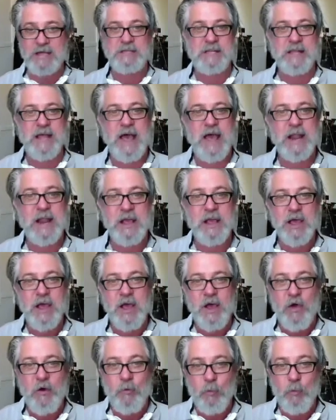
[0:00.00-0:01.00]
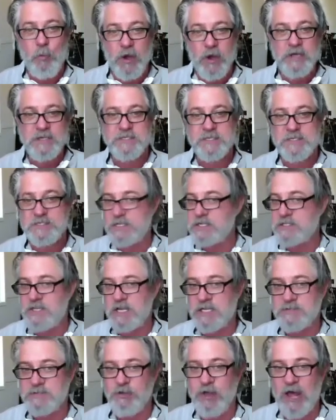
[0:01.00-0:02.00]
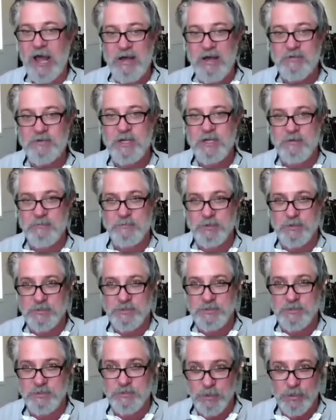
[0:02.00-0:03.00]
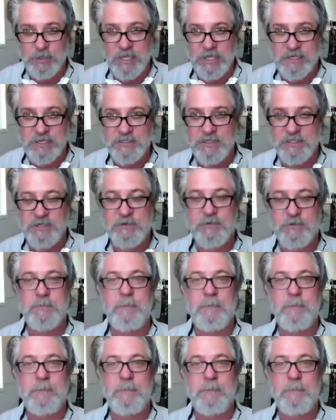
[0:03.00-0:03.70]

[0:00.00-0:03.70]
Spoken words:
that, what does a successful outcome look like to you?